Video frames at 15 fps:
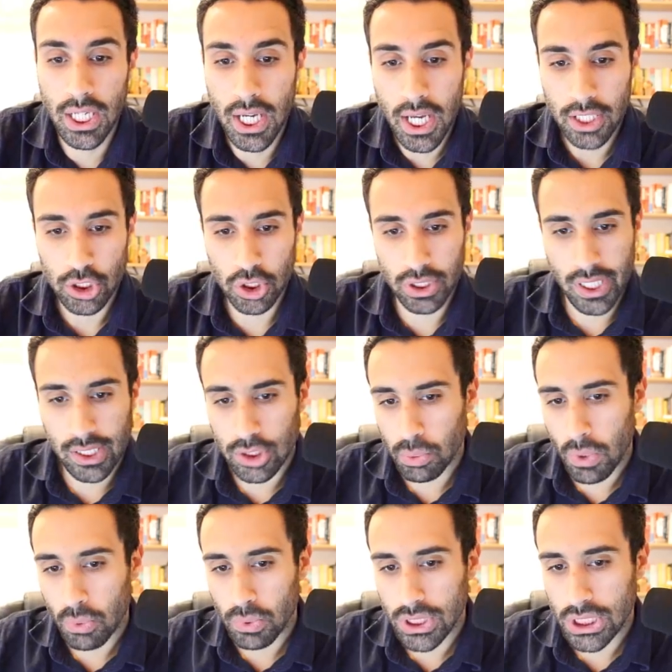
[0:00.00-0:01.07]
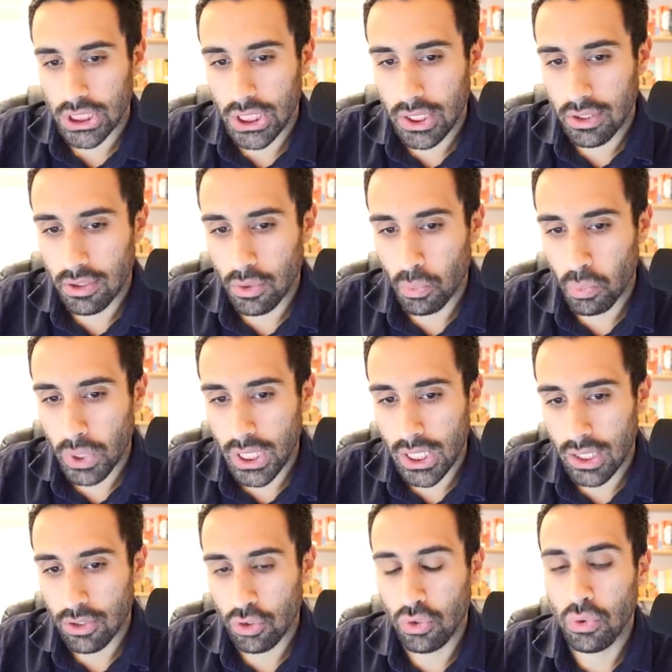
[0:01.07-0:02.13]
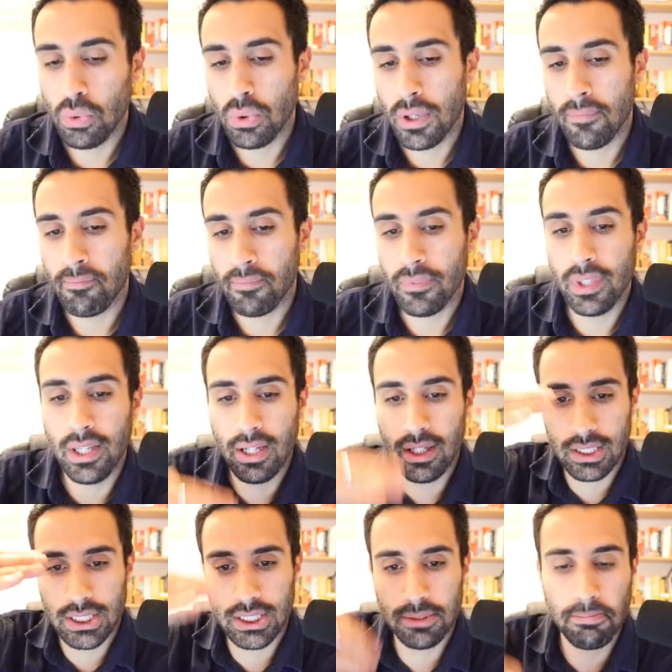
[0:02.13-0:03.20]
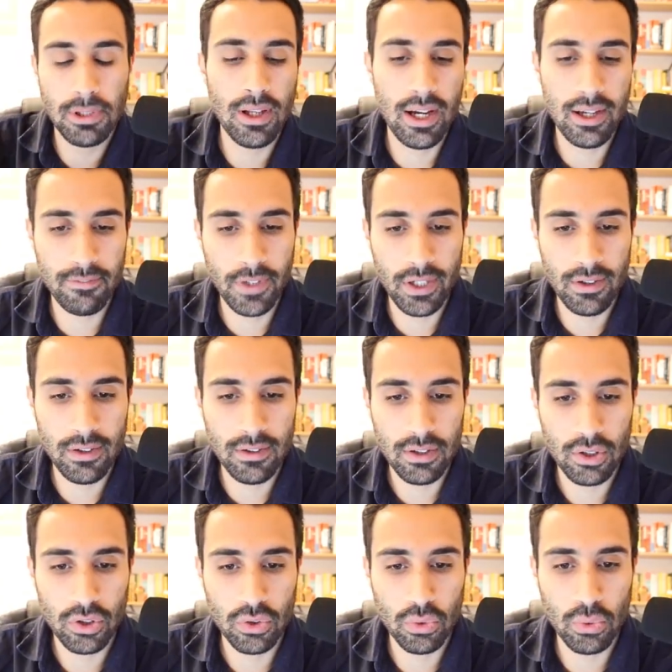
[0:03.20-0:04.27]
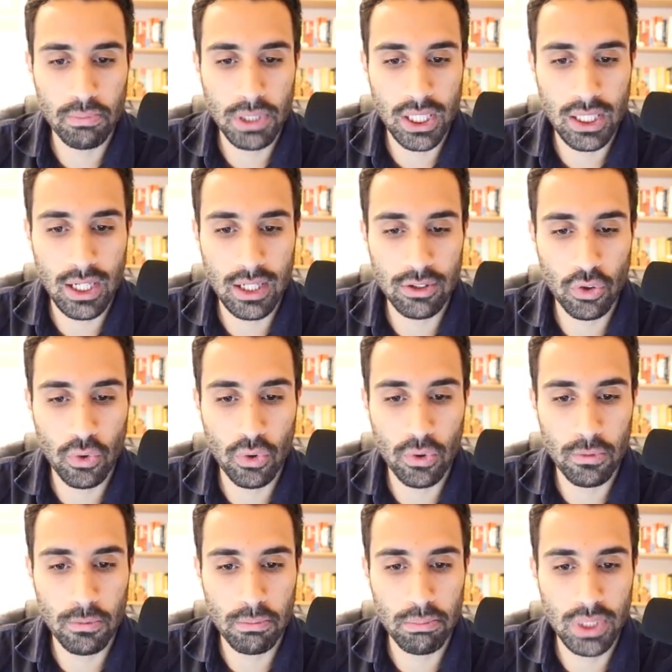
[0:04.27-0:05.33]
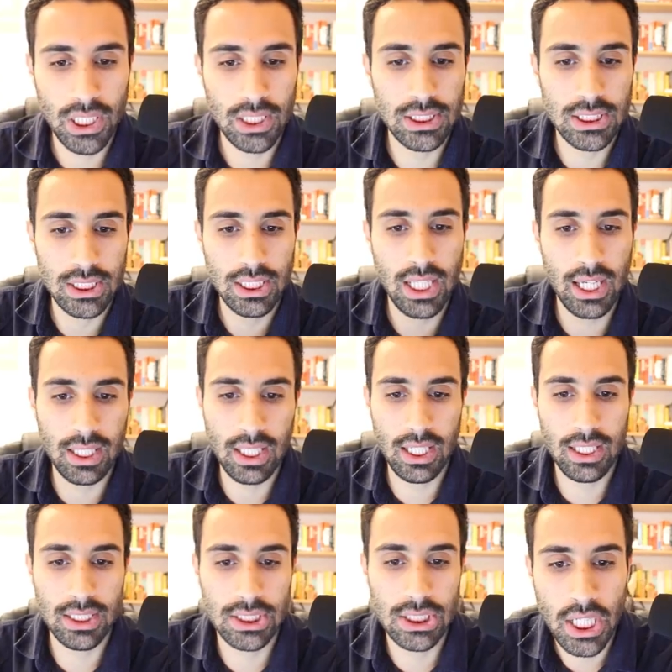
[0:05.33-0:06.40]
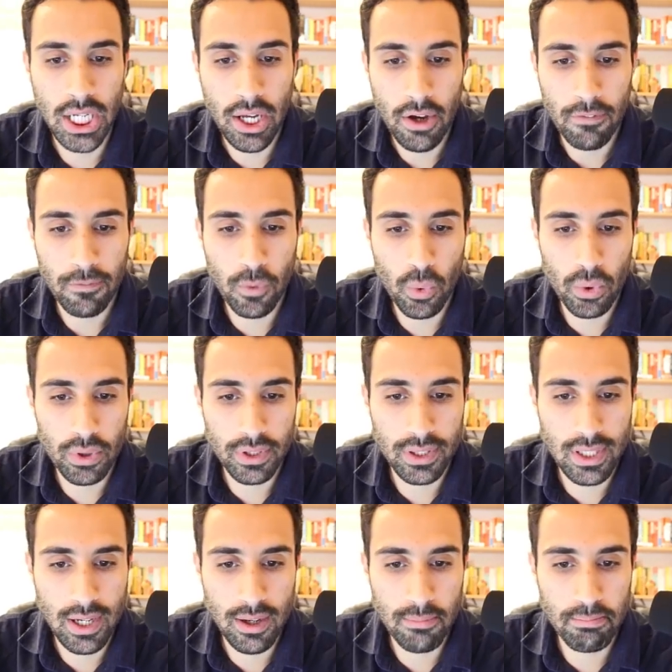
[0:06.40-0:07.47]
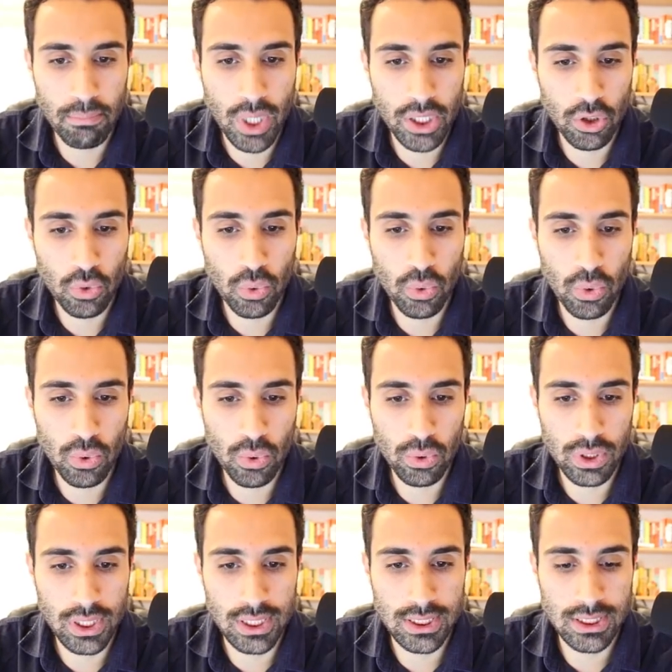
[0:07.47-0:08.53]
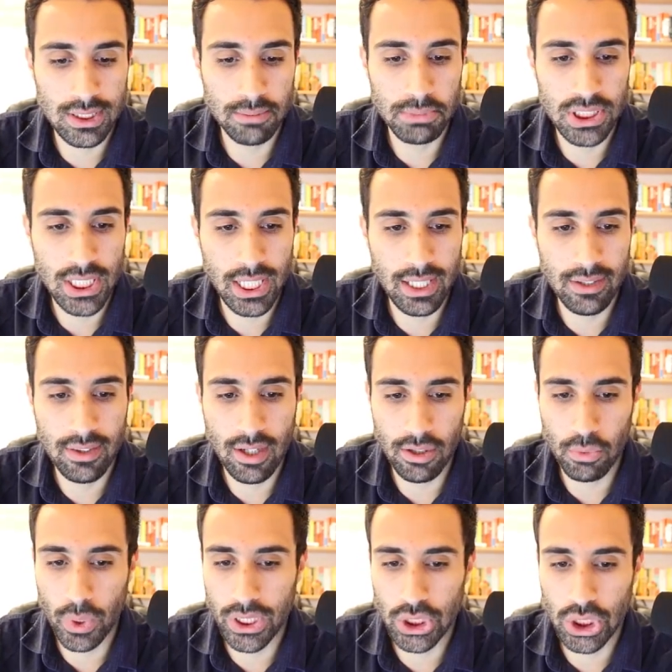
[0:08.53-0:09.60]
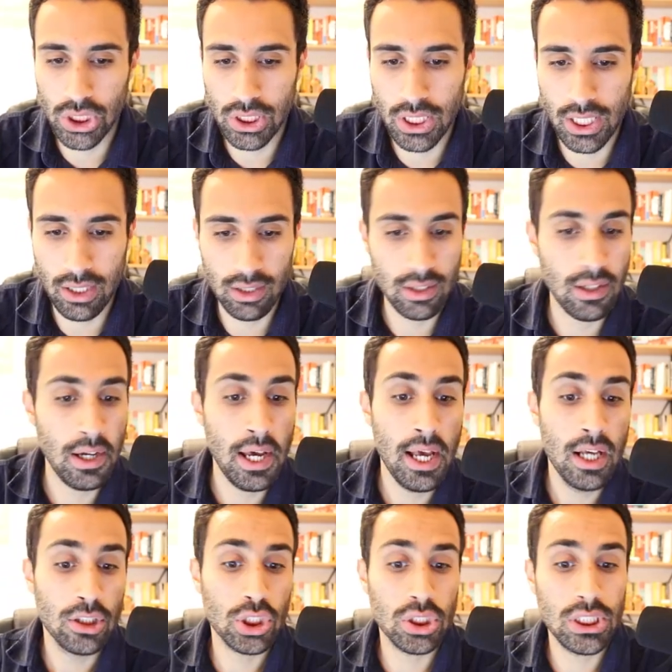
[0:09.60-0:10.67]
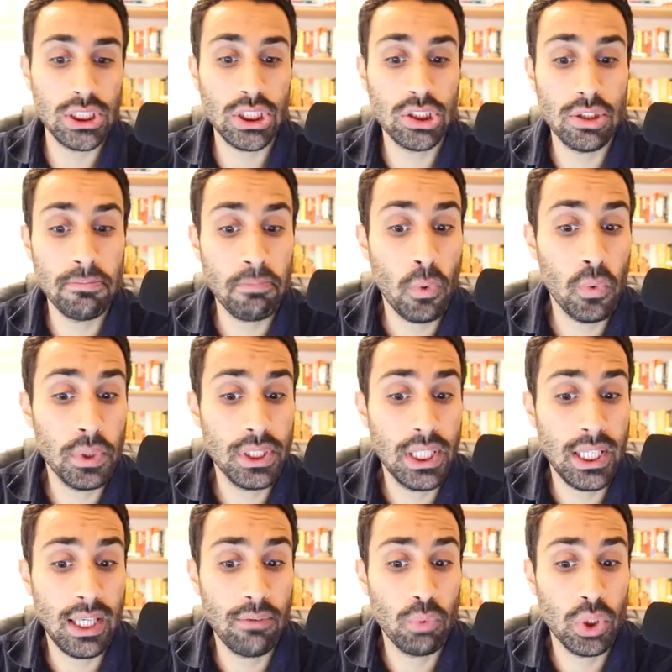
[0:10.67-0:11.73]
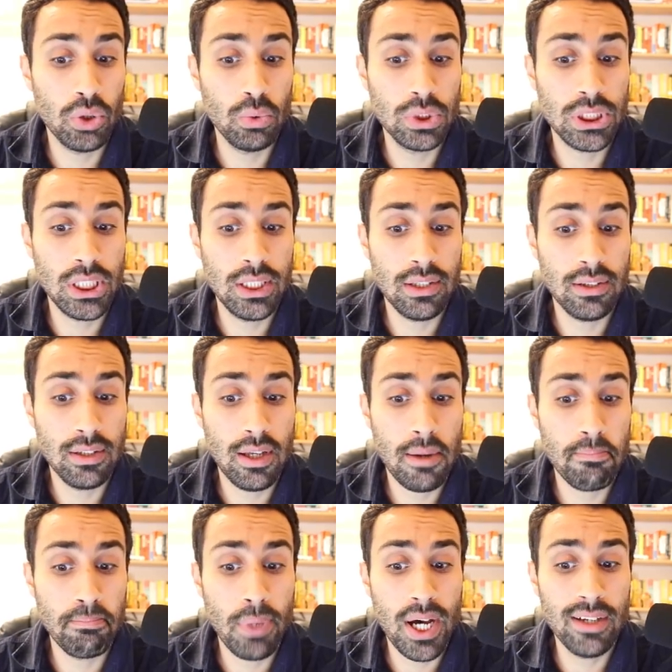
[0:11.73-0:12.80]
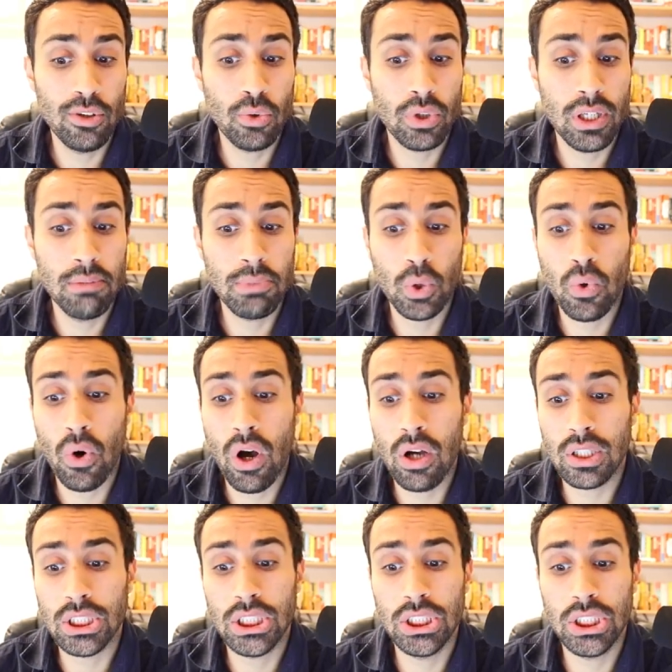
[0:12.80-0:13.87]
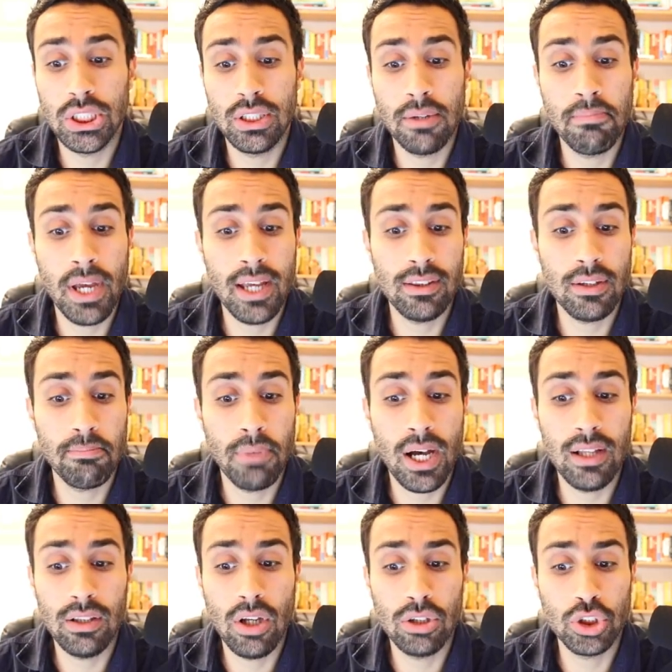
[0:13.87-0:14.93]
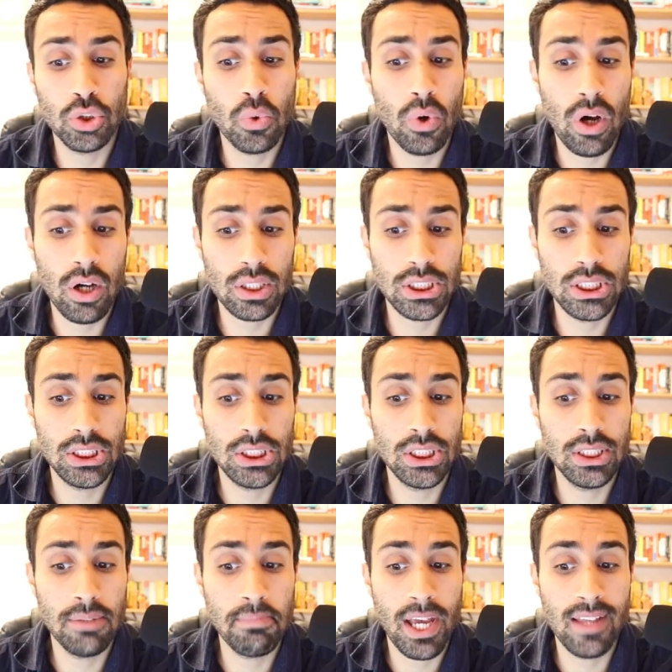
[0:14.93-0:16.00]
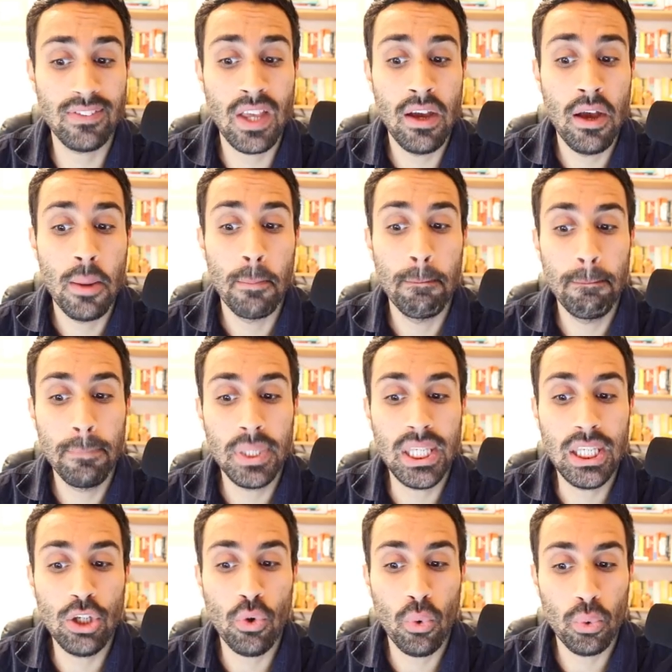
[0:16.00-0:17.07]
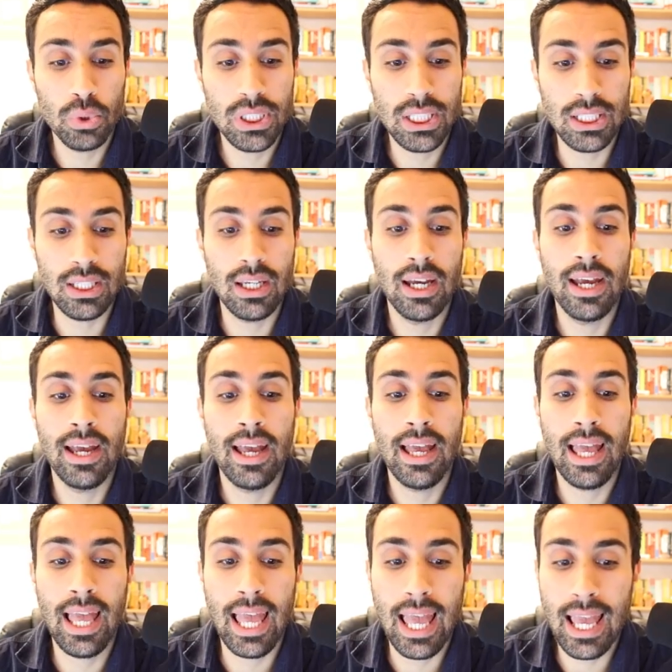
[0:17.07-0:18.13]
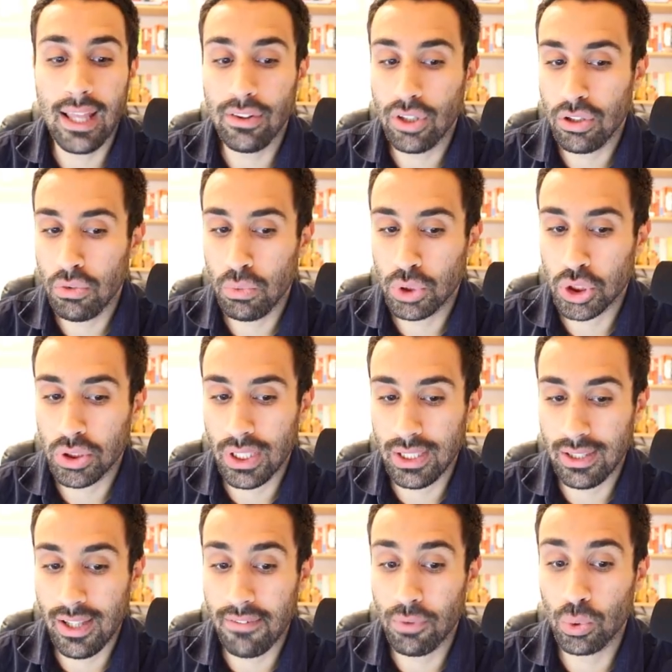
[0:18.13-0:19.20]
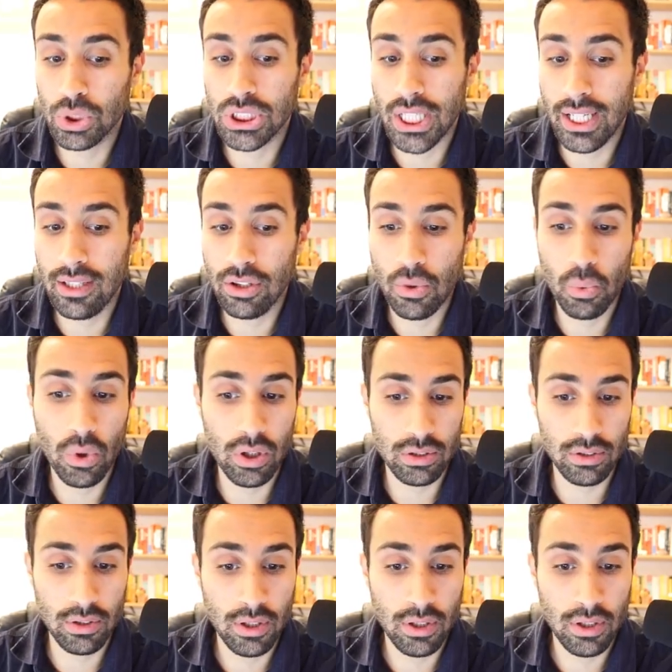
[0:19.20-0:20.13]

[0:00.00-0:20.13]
So that's what we see here. We do the supply of air through mechanical means in that case for the microorganisms in the aeration tank. So this is important in reducing the biochemical oxygen demand, the biological oxygen demand, BOD, and the nutrient levels in the water.